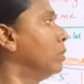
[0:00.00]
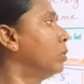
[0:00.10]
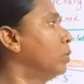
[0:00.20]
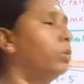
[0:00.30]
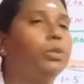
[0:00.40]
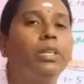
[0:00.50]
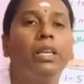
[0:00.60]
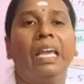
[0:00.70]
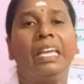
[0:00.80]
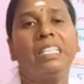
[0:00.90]
so to the
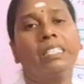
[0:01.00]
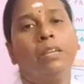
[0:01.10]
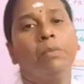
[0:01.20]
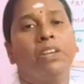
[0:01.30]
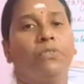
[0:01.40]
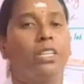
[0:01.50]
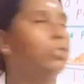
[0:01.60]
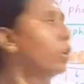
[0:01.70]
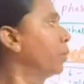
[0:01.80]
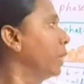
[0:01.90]
ischemic phase
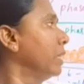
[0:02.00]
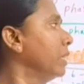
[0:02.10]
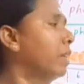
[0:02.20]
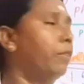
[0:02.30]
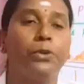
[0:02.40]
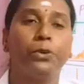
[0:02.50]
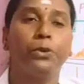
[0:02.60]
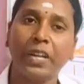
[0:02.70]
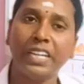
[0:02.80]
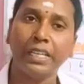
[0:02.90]
of 27 to
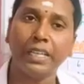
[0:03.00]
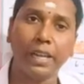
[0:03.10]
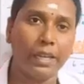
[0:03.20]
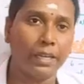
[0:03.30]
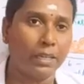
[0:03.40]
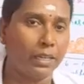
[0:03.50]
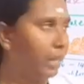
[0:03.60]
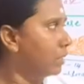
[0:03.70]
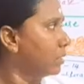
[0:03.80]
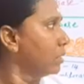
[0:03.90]
28
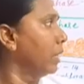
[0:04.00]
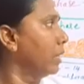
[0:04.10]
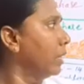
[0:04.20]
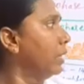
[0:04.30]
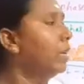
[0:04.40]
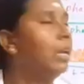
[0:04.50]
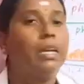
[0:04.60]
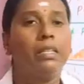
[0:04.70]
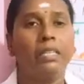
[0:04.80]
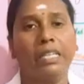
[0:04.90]
days. Then the
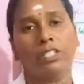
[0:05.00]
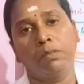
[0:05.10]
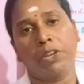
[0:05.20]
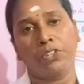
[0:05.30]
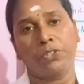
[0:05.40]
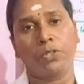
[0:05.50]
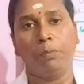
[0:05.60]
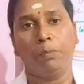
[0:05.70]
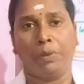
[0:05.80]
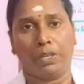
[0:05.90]
next menstrual
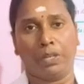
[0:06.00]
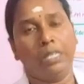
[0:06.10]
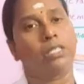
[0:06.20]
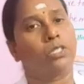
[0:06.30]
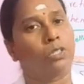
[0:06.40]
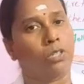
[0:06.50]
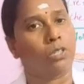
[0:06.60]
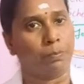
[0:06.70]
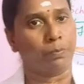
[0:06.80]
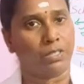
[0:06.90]
period
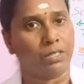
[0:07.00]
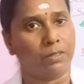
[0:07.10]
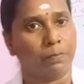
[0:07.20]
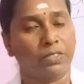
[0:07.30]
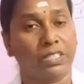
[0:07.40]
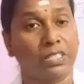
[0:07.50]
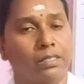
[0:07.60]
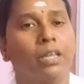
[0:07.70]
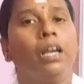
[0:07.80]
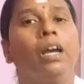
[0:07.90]

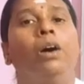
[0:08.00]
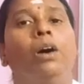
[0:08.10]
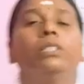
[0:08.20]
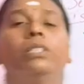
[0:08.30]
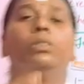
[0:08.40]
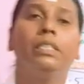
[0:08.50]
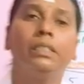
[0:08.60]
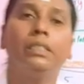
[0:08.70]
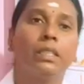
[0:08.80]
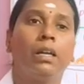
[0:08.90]
starts. Okay, so this